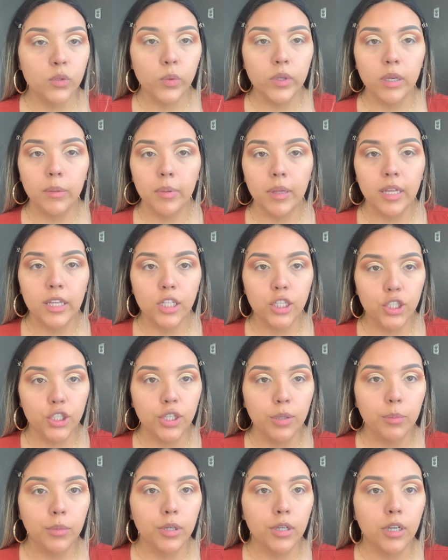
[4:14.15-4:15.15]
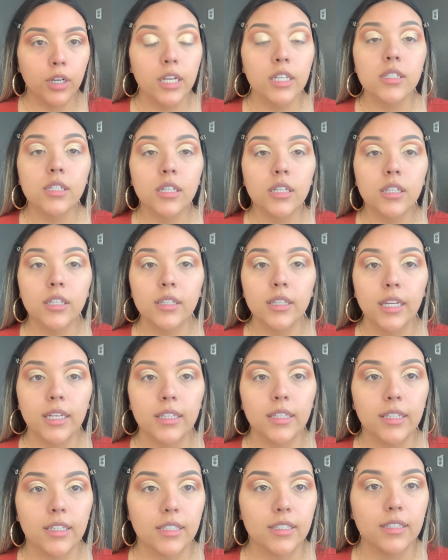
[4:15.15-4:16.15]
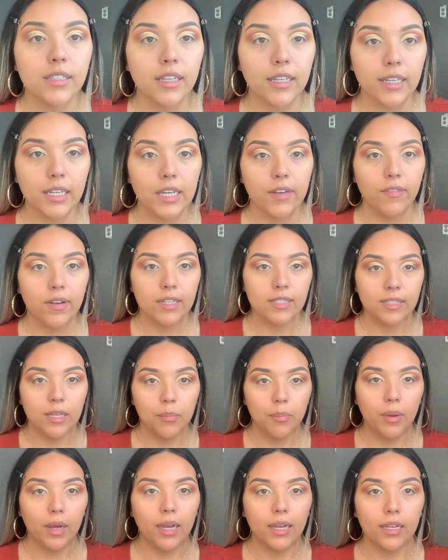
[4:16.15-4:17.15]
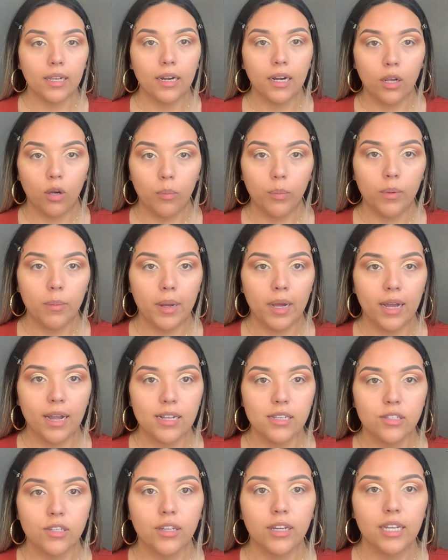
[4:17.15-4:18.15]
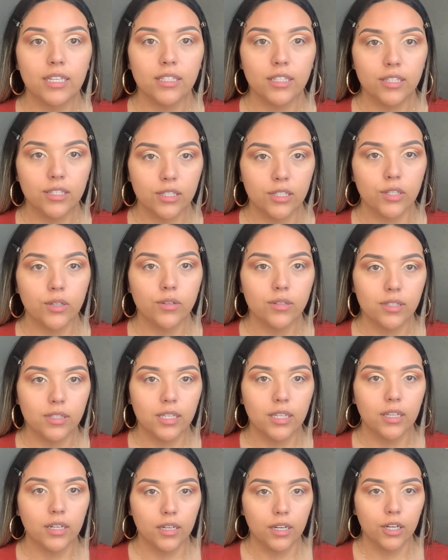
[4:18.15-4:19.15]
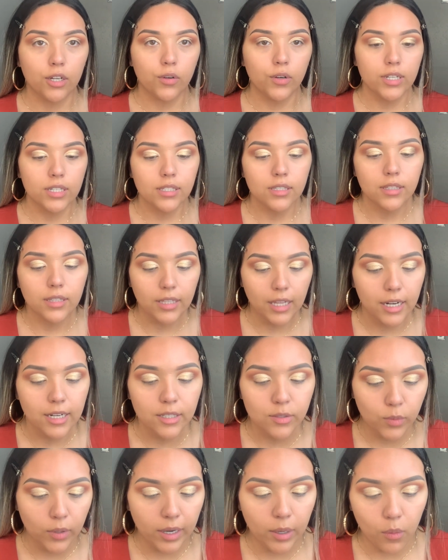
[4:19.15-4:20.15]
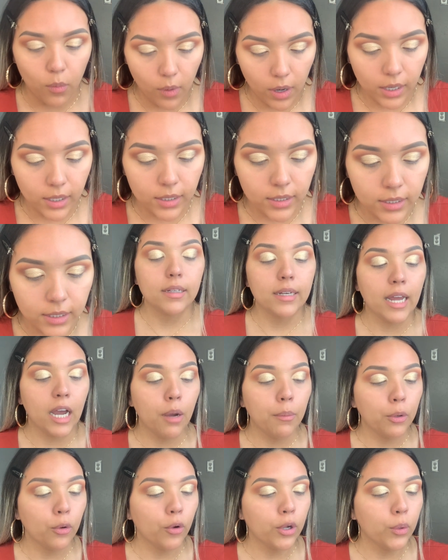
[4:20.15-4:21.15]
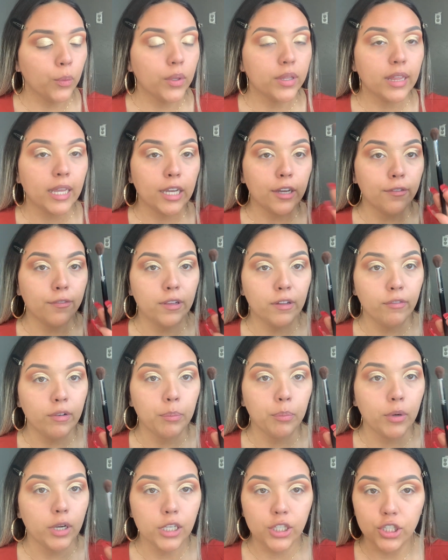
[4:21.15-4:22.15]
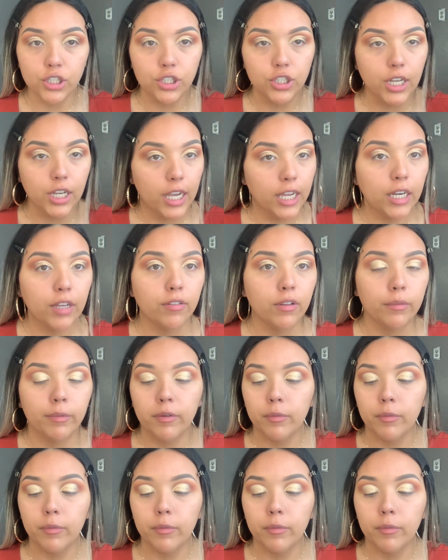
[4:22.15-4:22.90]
we apply the shimmer, it's gonna look like this. Like if I step back and I open my eyes, you guys could still see the cut crease. That is what I want. Now I'm going with like a fluffy brush, any fluffy